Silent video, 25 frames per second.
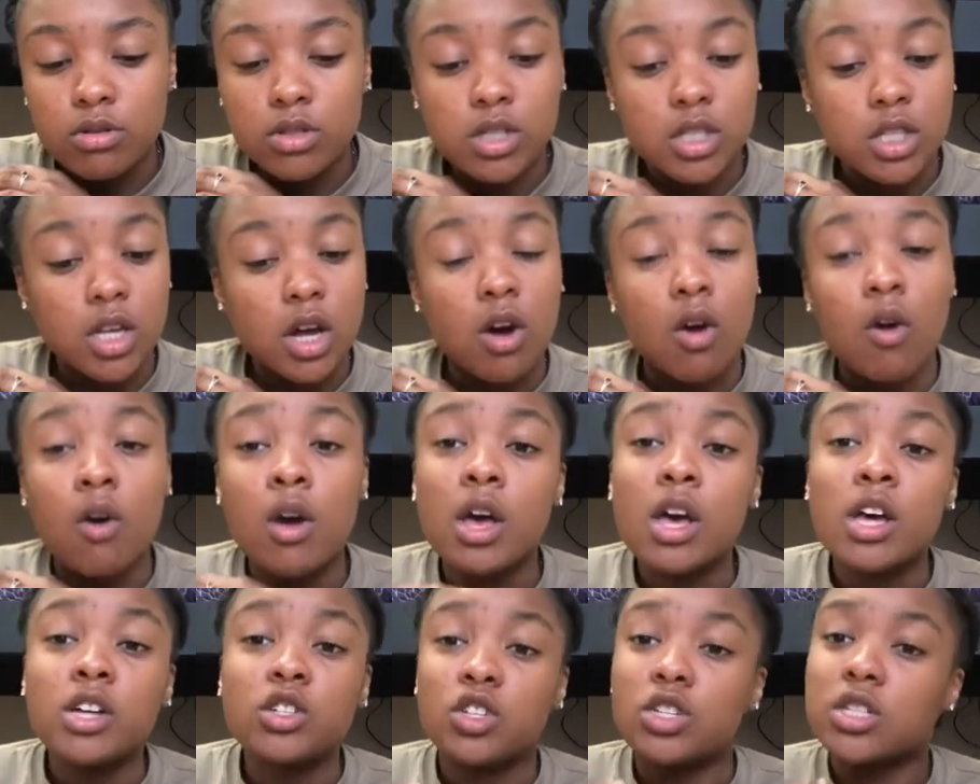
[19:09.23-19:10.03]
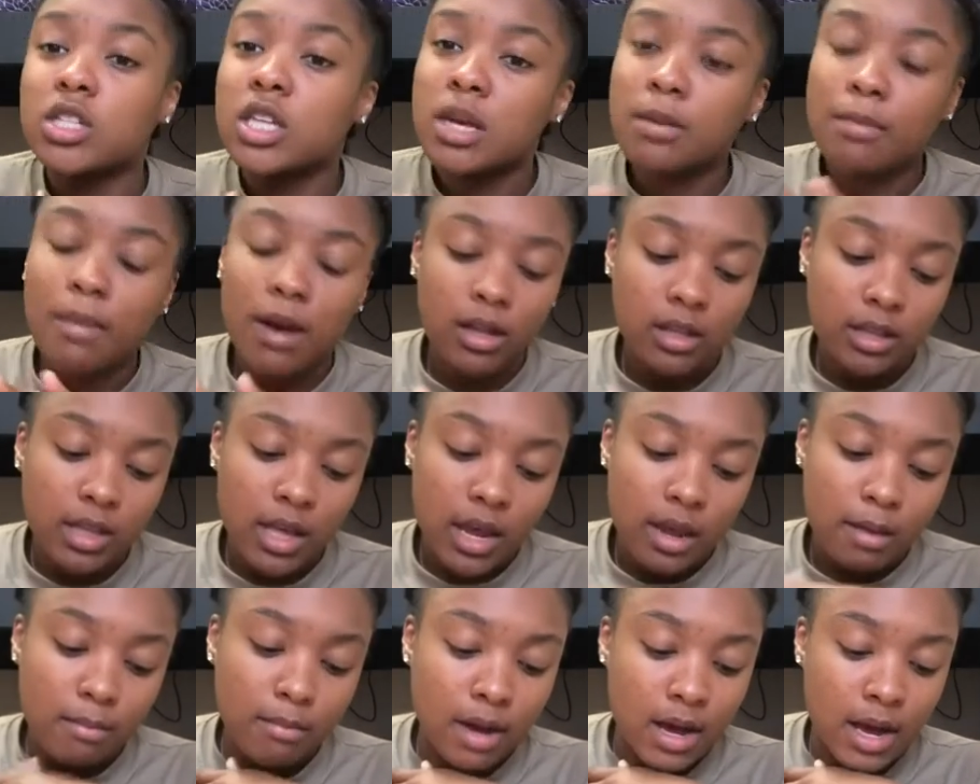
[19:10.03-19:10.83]
So just keep all
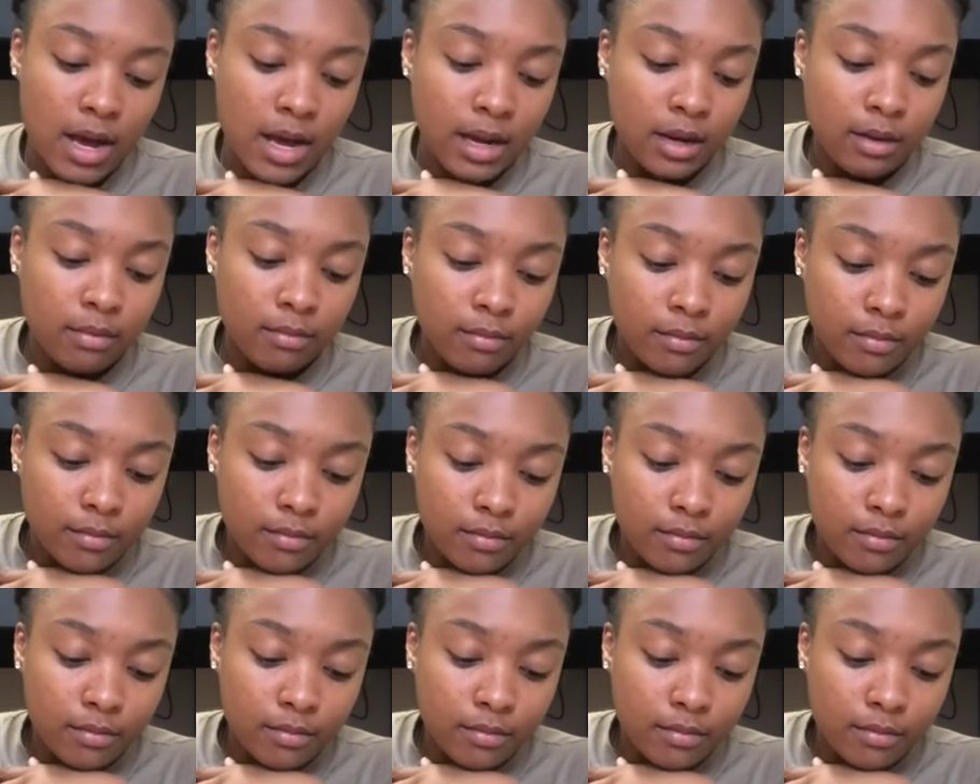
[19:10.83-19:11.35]
that in mind.